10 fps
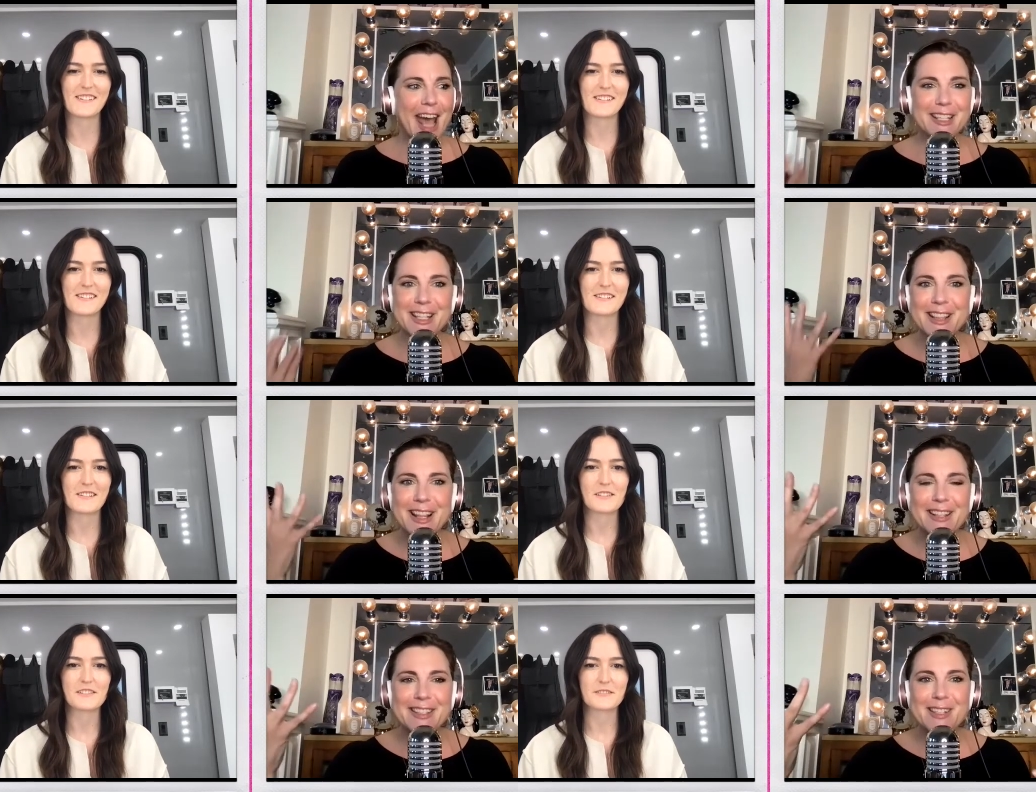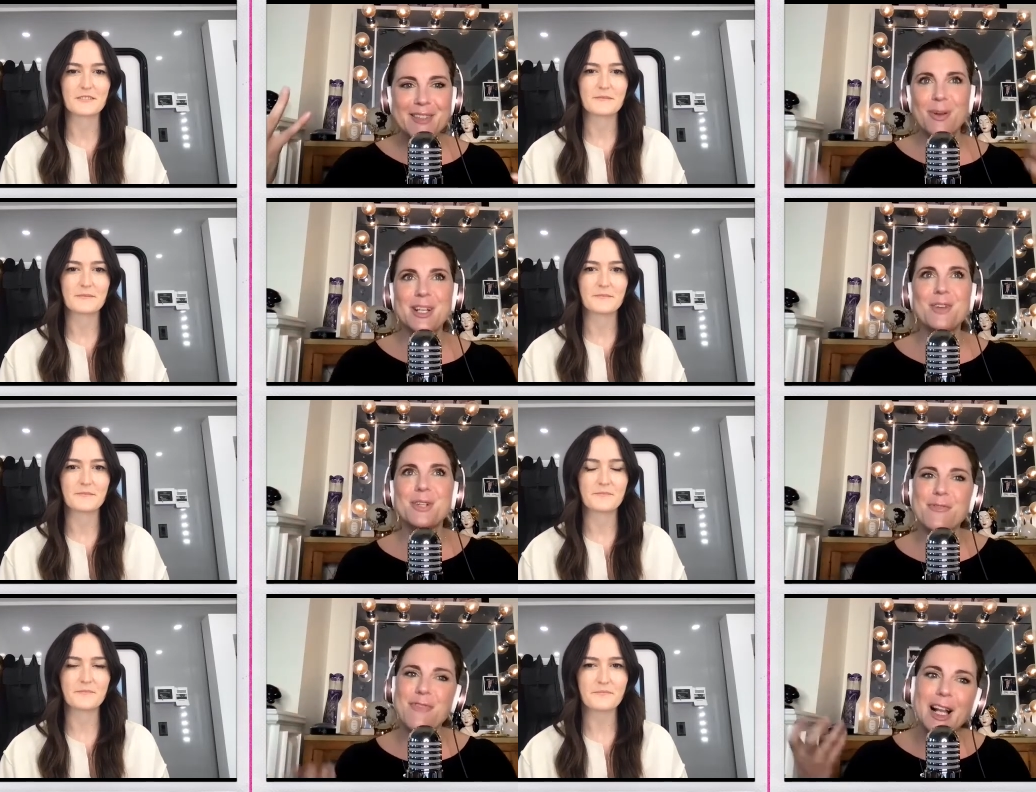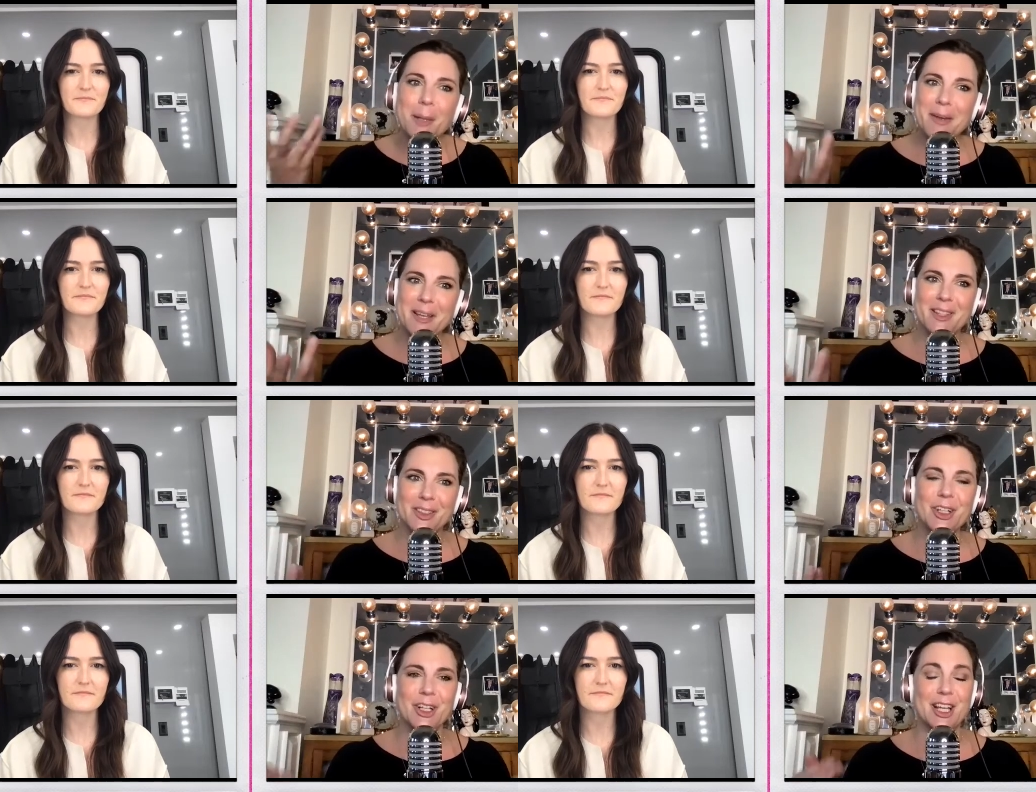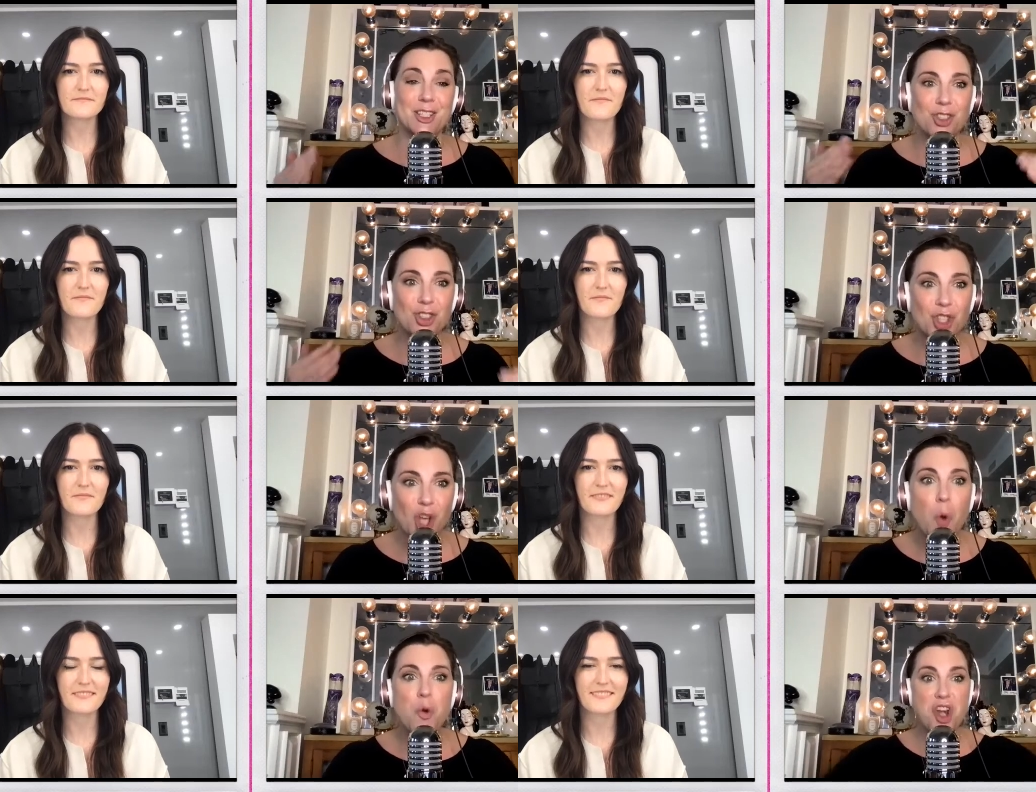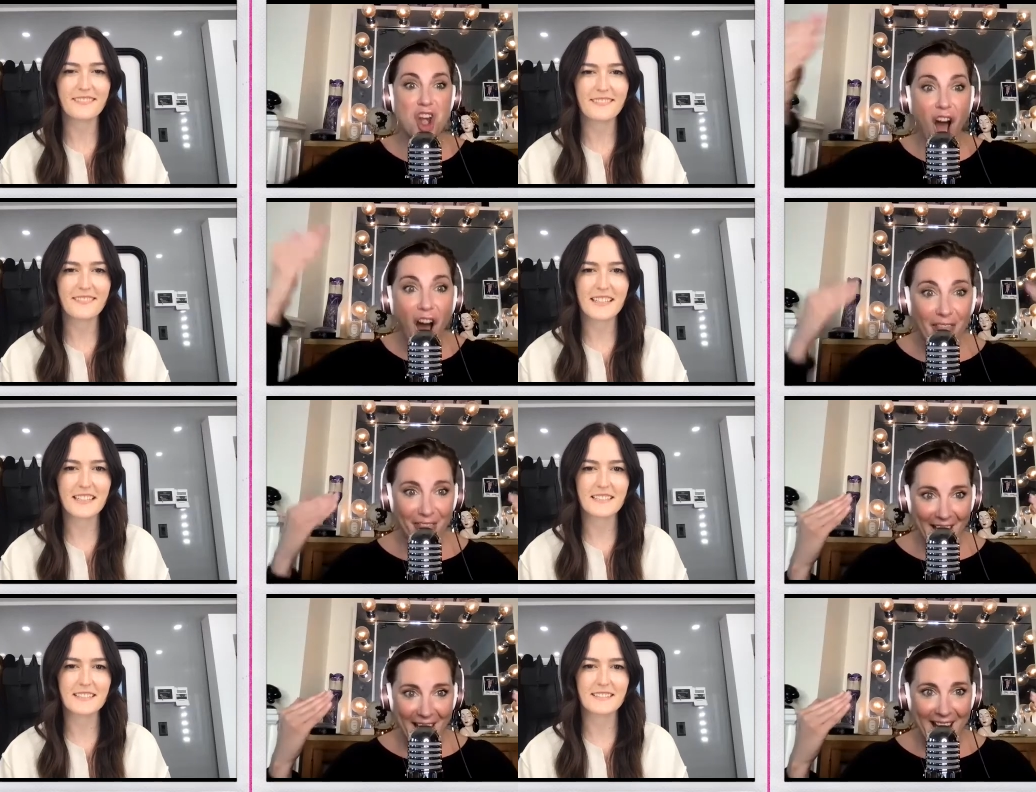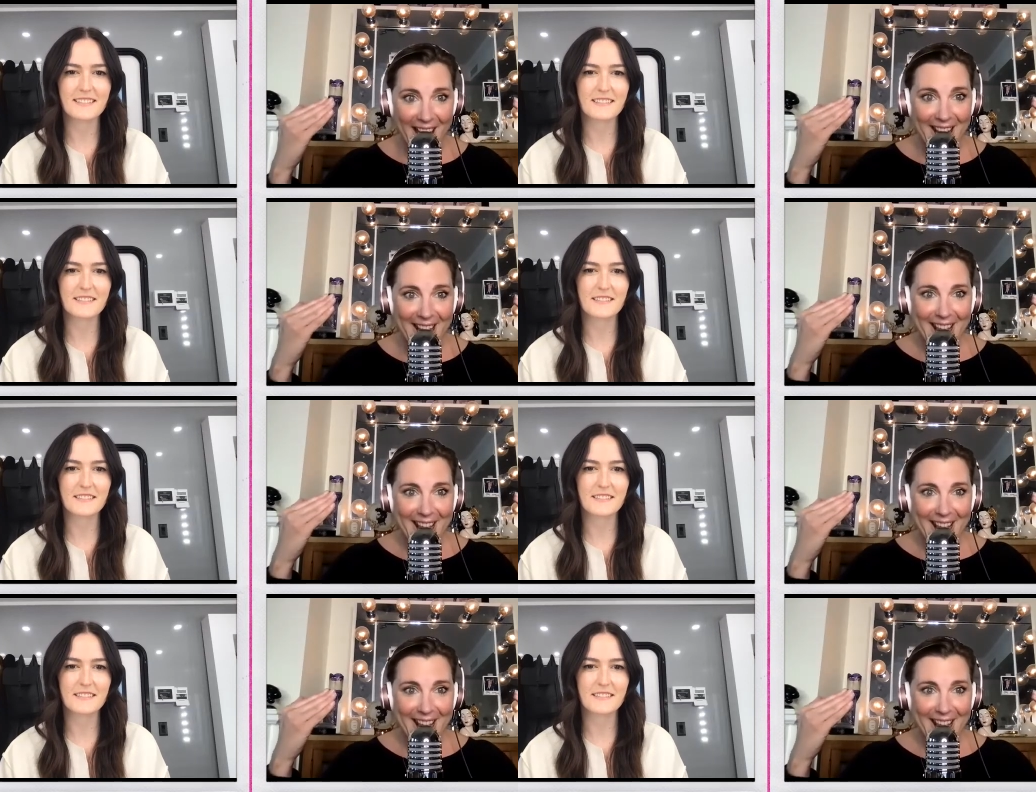Speaker 1: did did when you were developing the look it's so not that